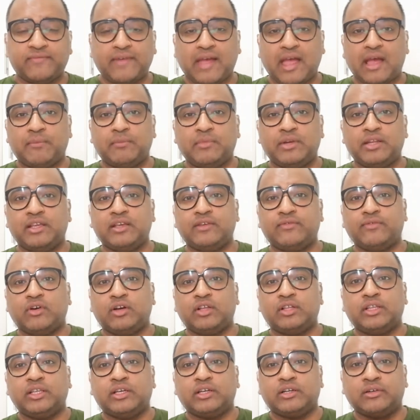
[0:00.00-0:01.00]
family,
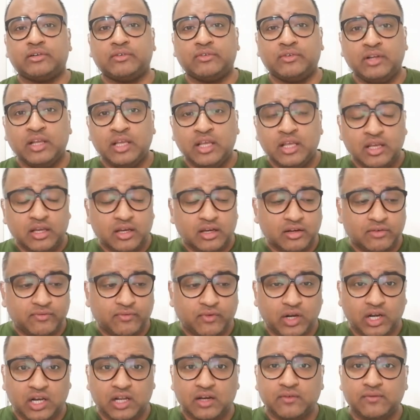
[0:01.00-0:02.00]
for
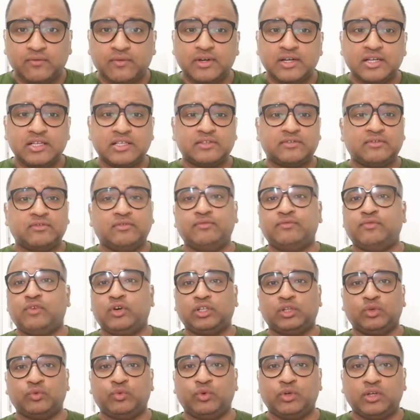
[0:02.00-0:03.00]
loved ones,
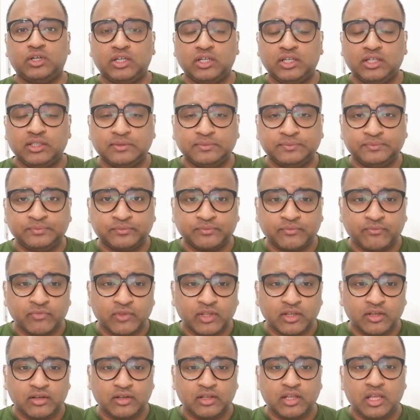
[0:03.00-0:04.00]
for the world.
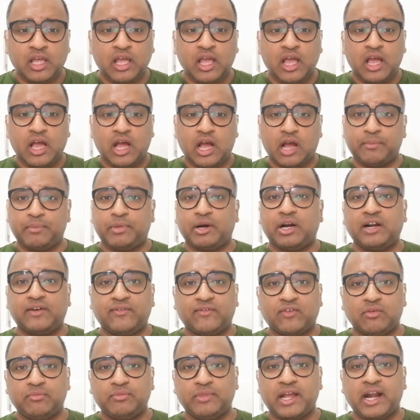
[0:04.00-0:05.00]
Apart
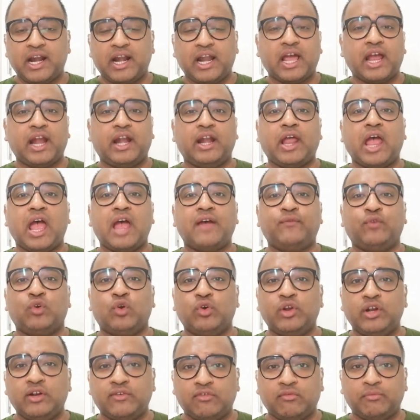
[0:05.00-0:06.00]
from that, I have
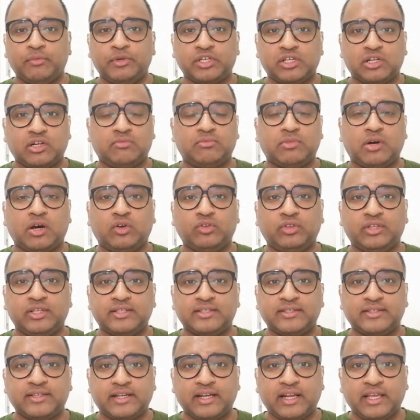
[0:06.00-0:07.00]
no information about
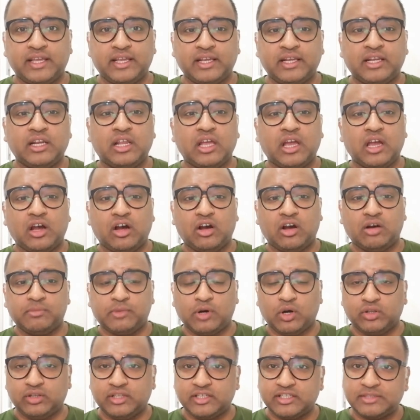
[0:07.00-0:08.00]
this city,
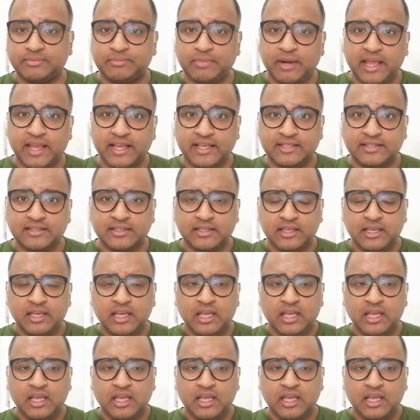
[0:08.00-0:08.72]
about this place.